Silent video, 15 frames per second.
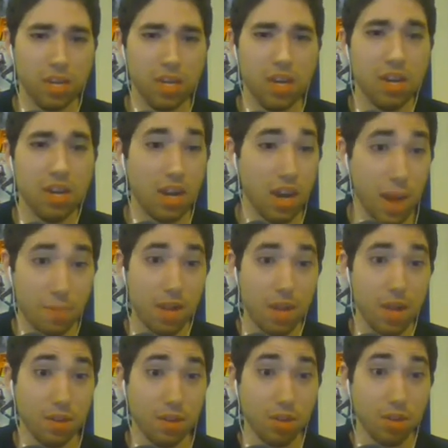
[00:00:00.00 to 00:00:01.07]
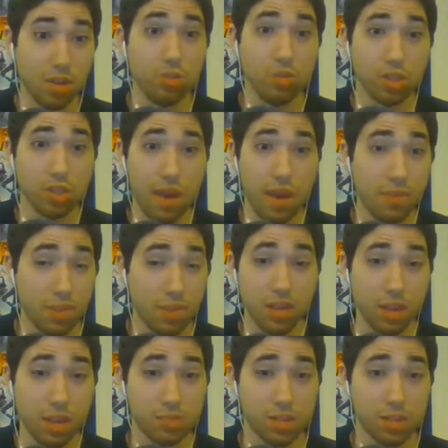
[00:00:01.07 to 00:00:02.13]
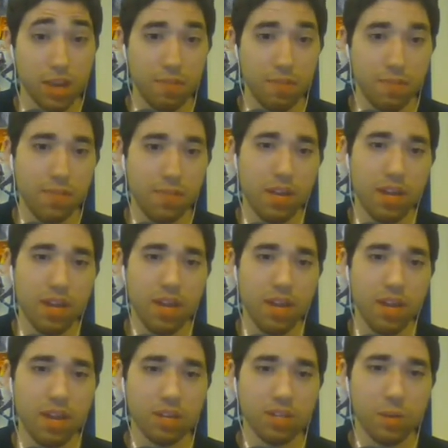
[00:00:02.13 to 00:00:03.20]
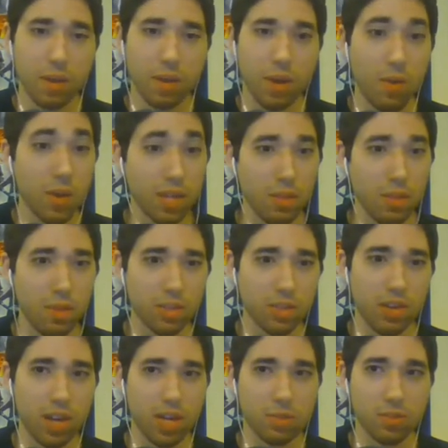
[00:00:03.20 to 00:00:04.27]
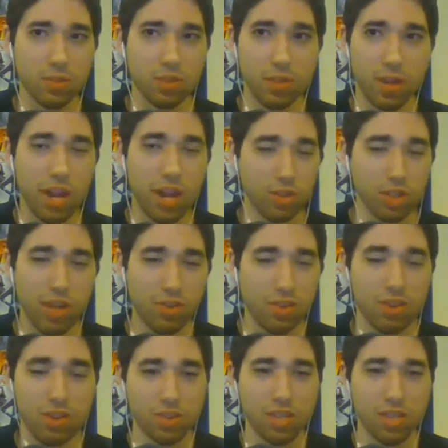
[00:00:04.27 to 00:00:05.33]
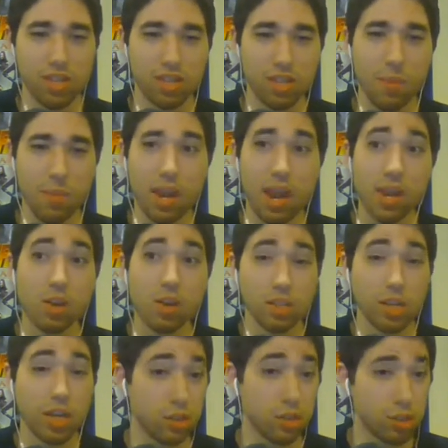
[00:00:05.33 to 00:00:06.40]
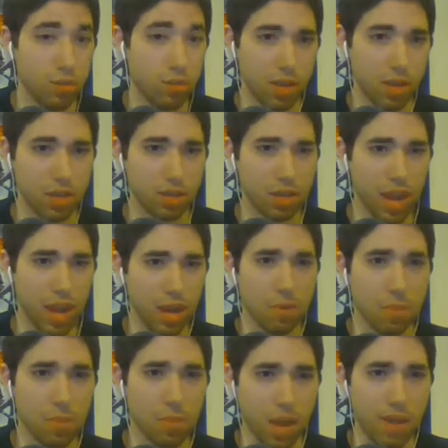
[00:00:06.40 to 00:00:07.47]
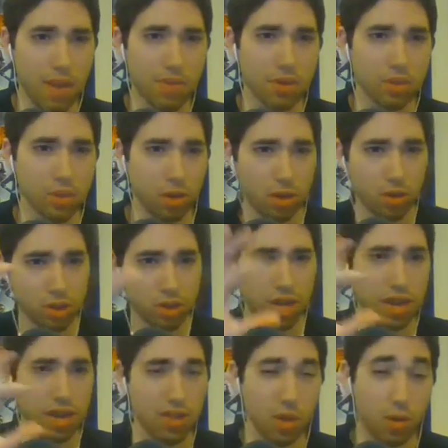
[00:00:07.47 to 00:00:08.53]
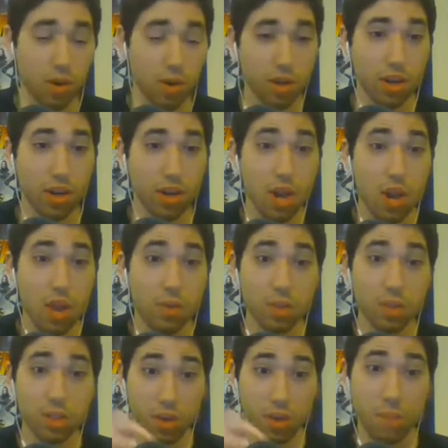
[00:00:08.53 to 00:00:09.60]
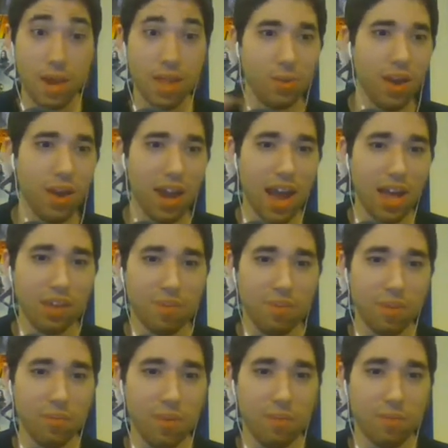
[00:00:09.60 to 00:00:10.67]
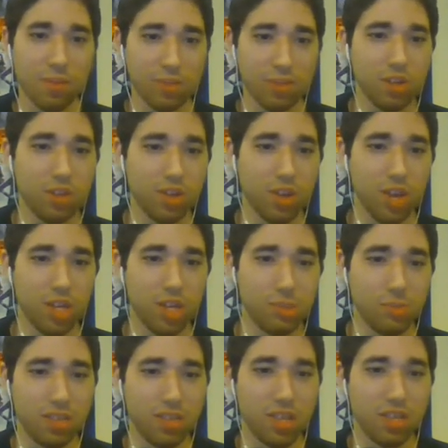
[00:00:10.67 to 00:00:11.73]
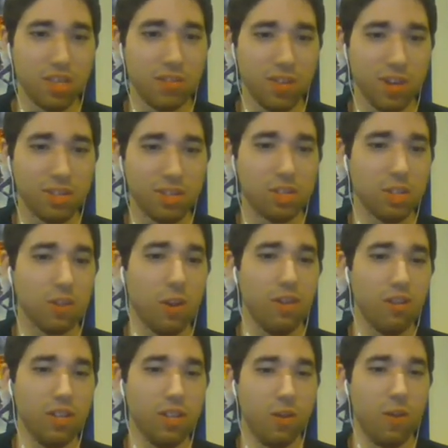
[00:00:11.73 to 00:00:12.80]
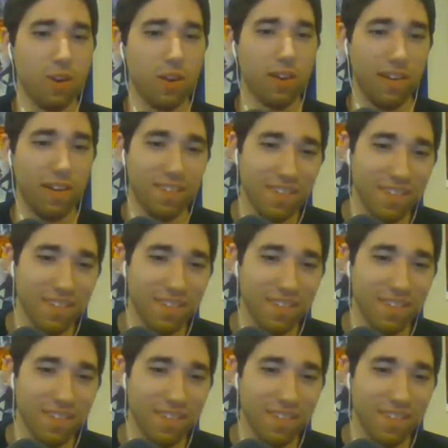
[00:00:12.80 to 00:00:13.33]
He needed to not be able to do just everything himself. Because I'm like, oh, we got the military experts. Oh, Kyle Chandler knows this. I'm like, I can understand certain things like animal behaviors or understanding the orca, which, by the way, I love the reference to Jaws that the device is called the orca.